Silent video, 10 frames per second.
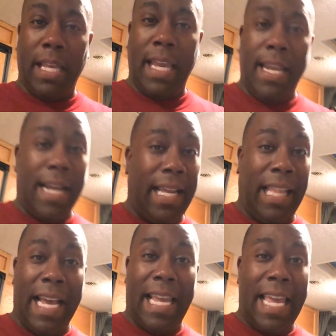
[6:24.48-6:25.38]
of the heat. I
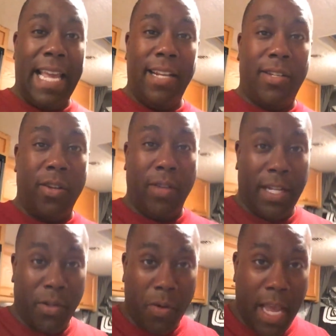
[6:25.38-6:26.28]
like heat, so
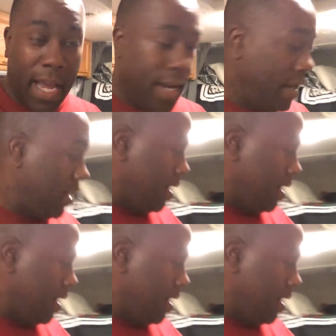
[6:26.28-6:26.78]
that's okay.